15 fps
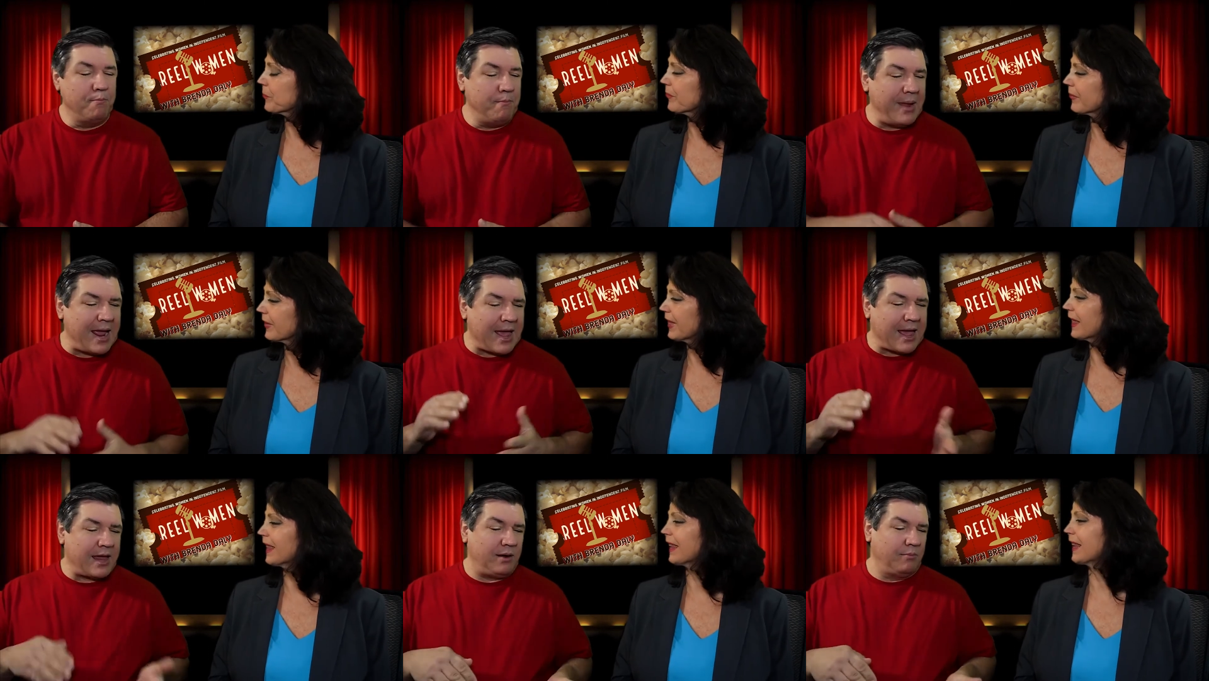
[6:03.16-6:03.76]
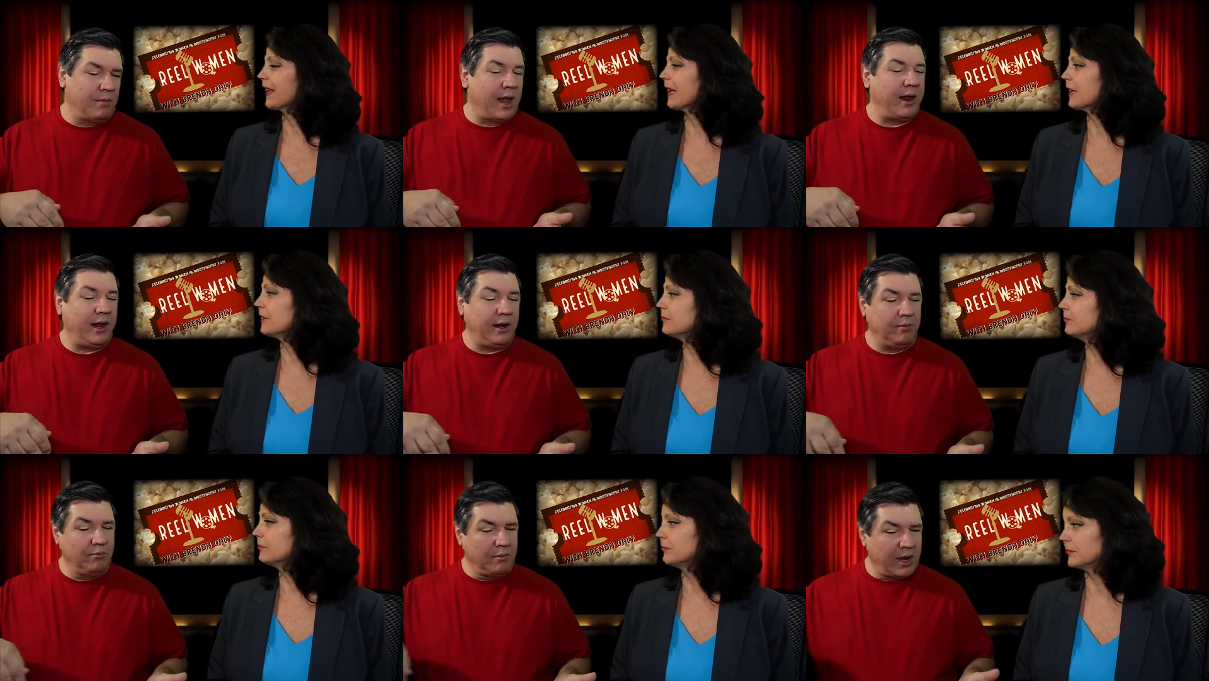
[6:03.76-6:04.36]
Speaker 1: Matt,
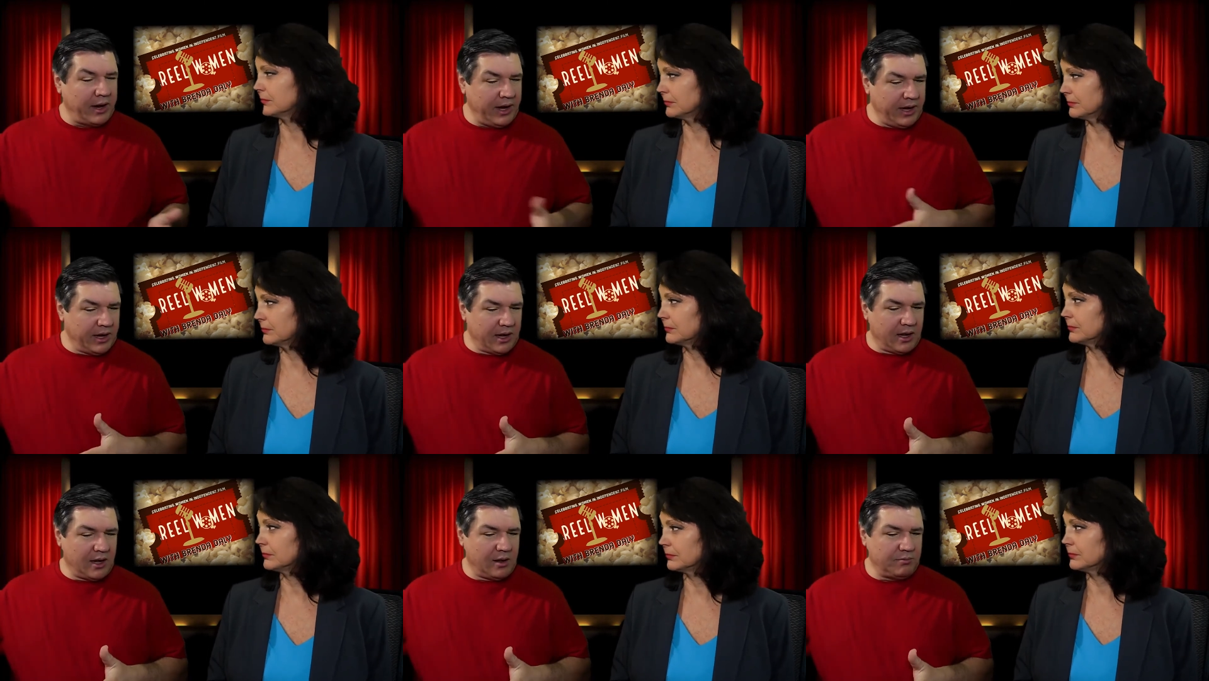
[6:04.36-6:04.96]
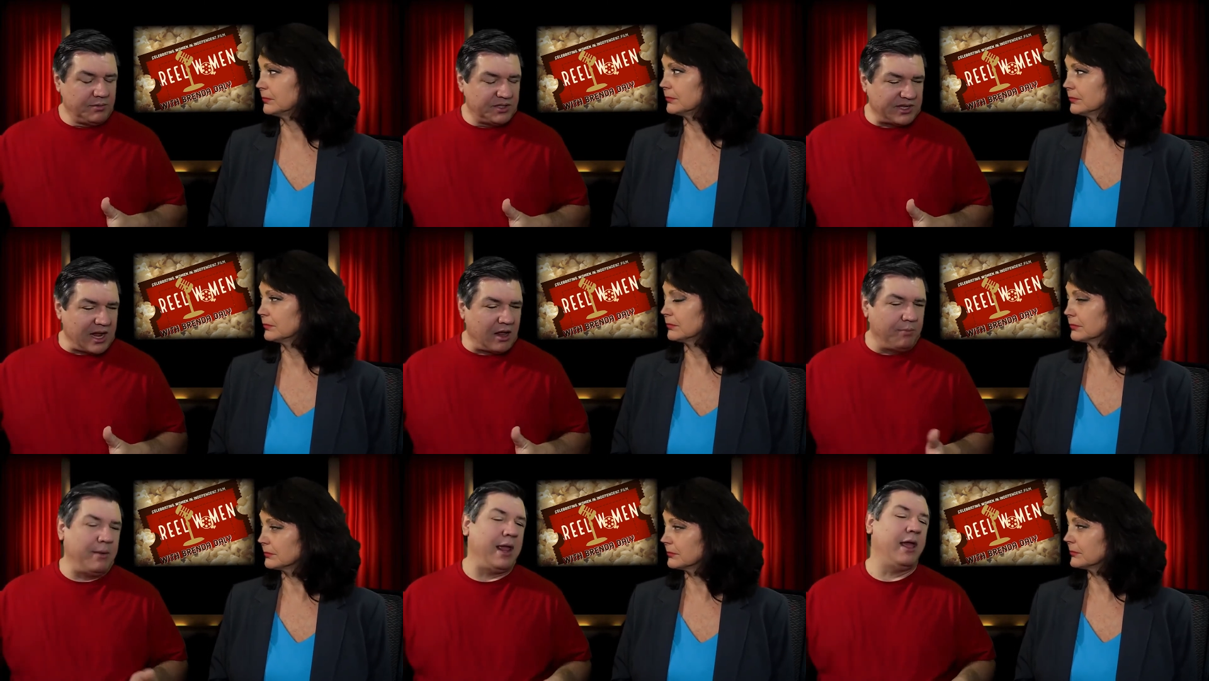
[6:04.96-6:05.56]
my my uh,
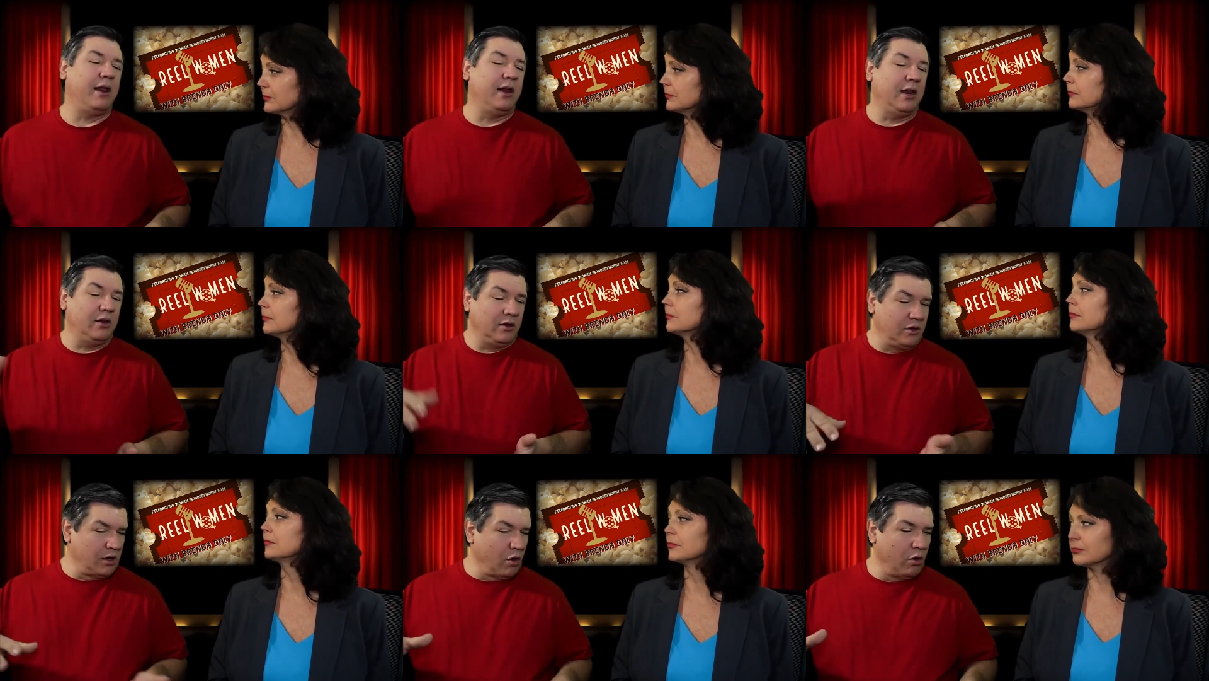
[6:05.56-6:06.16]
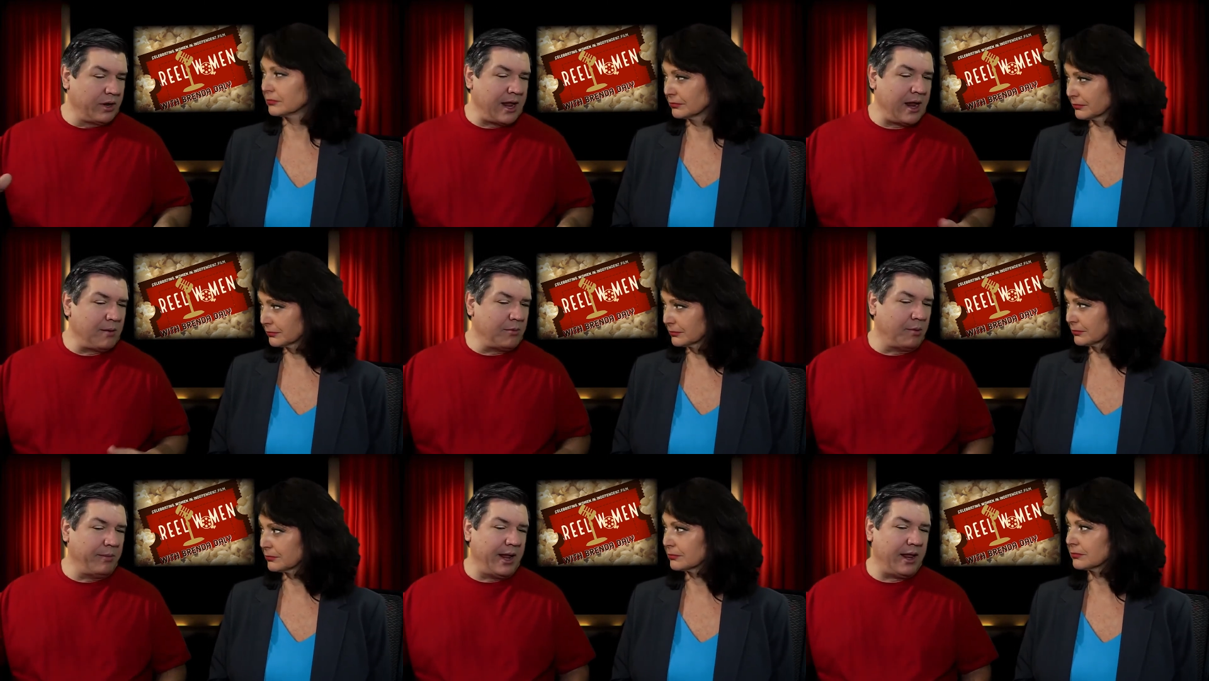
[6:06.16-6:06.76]
sound man and co
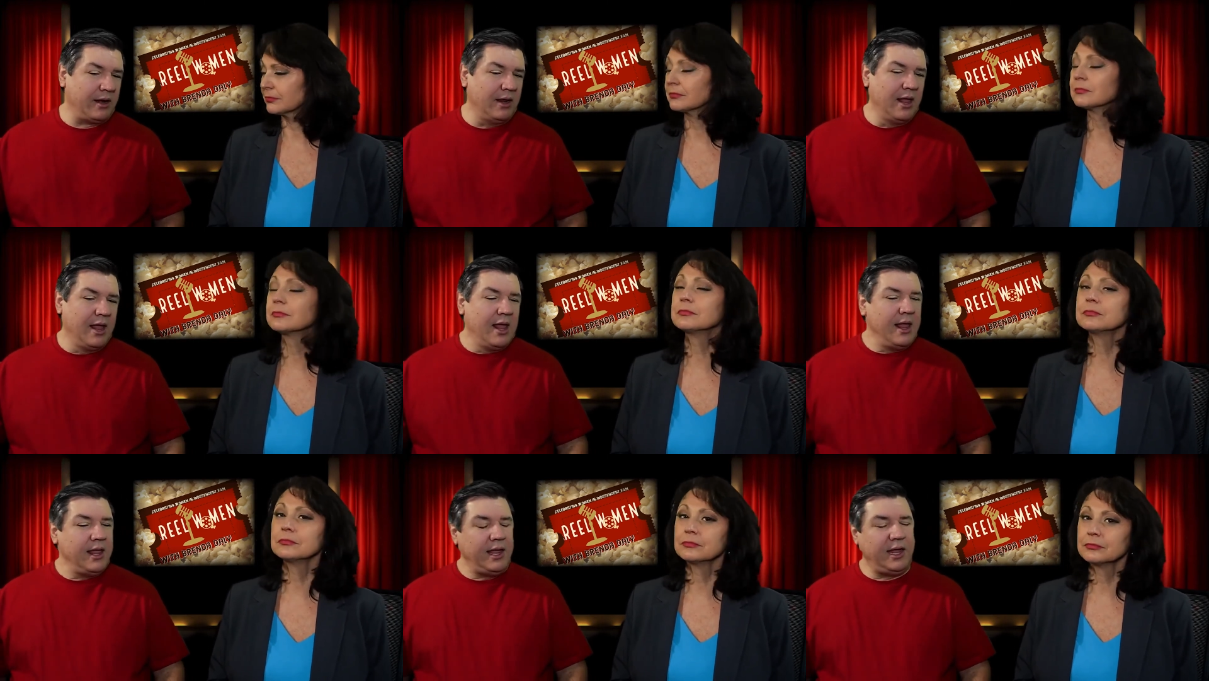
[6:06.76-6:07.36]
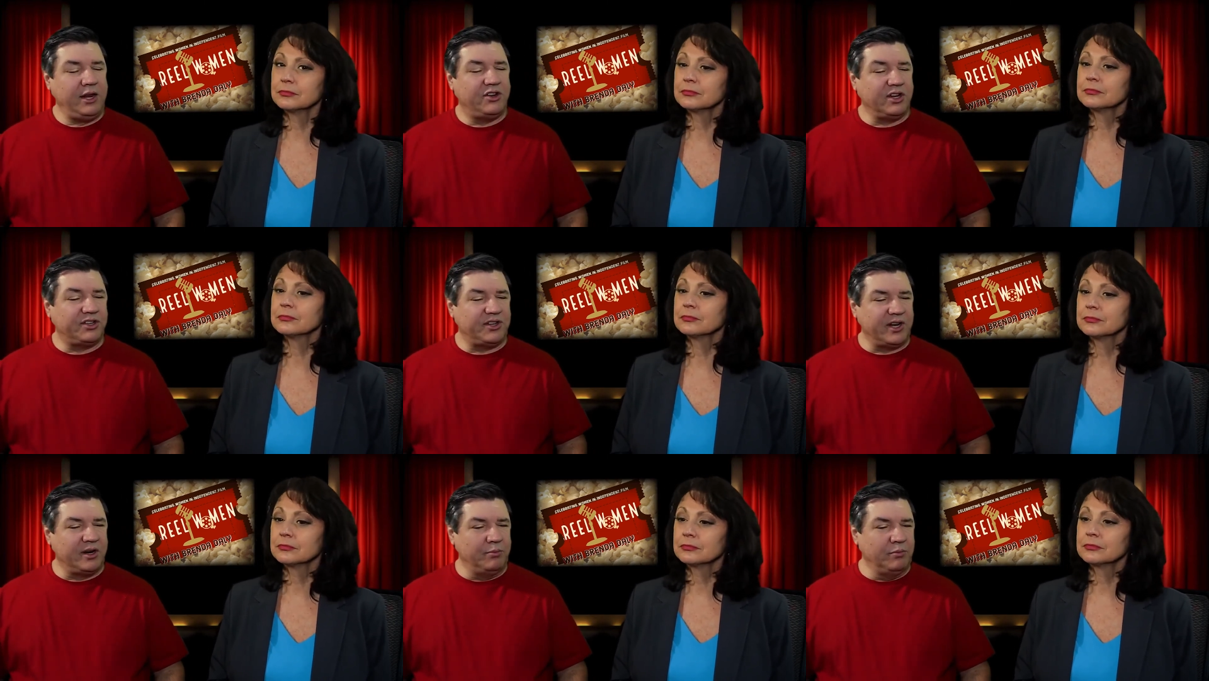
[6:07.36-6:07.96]
cameraman, he
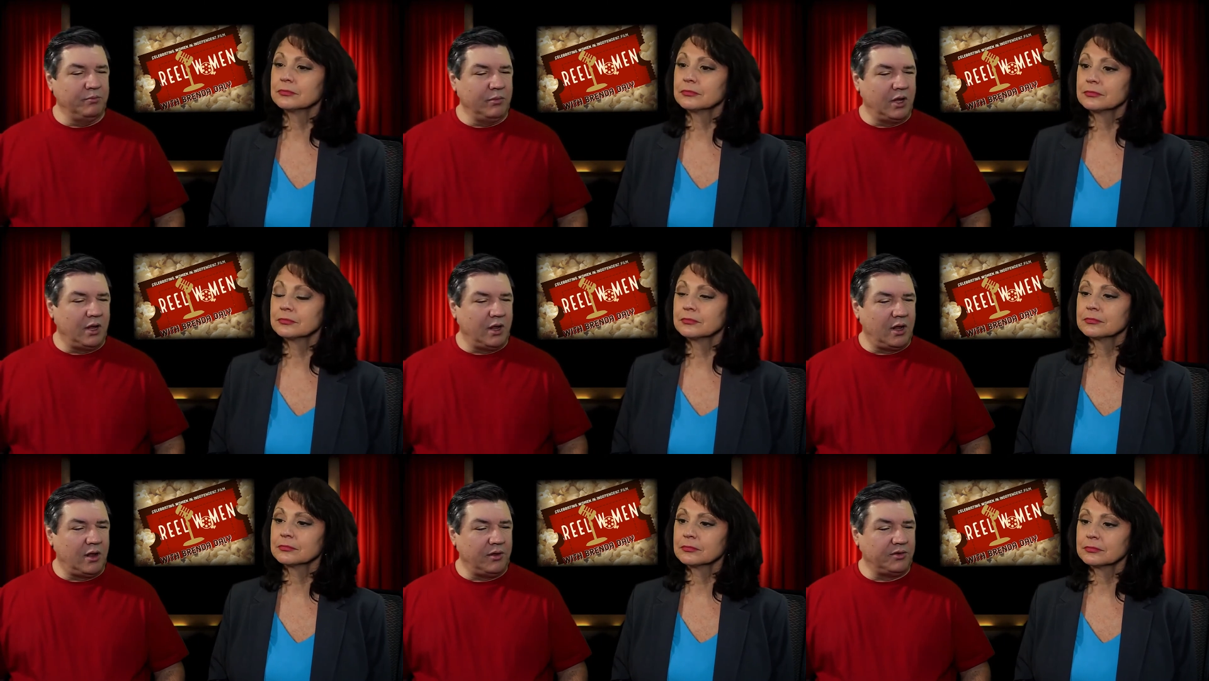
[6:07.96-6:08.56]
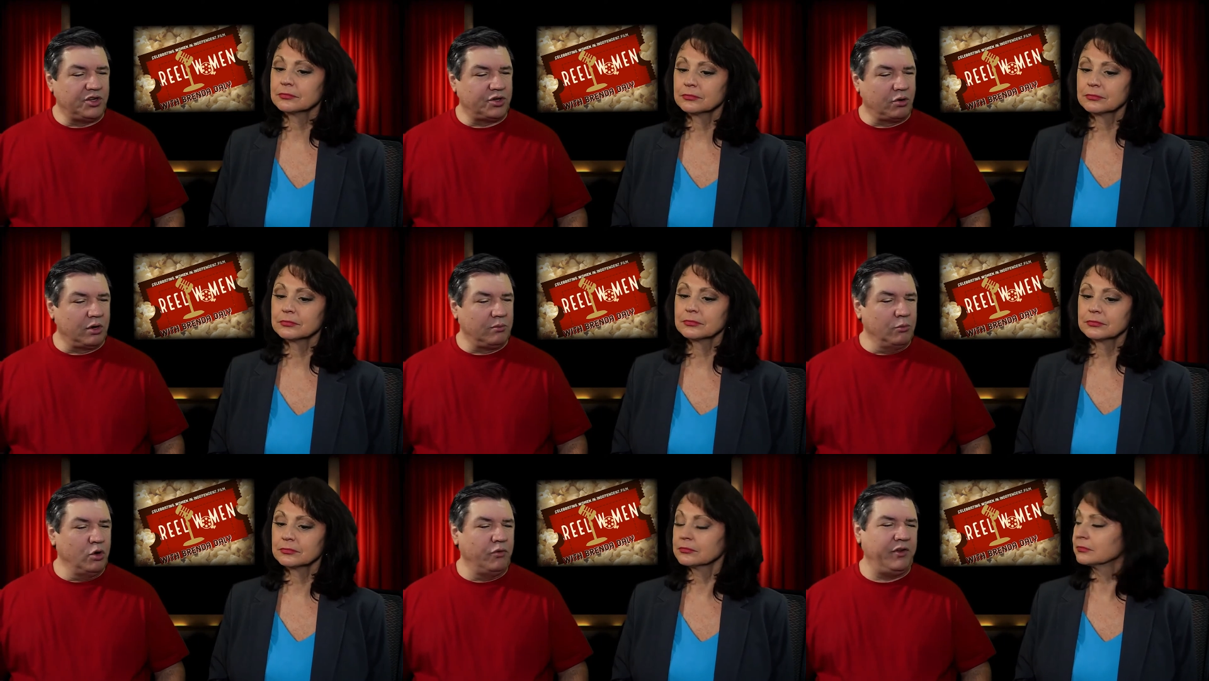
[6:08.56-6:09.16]
just did a
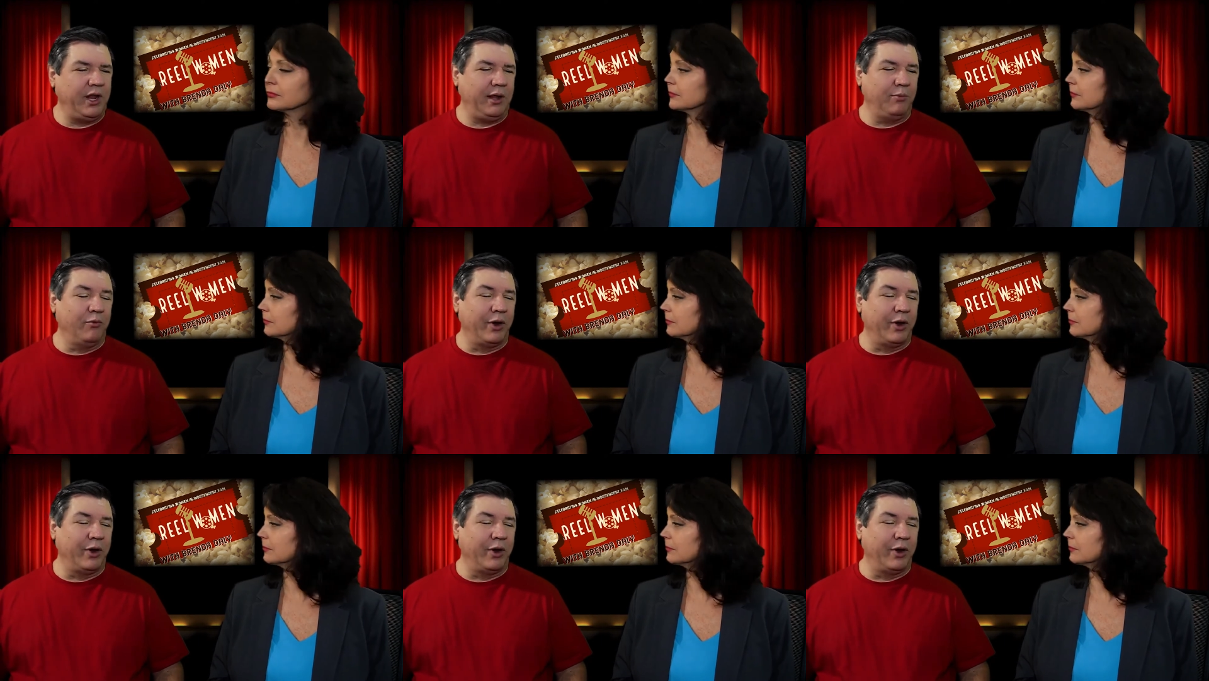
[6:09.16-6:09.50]
short movie.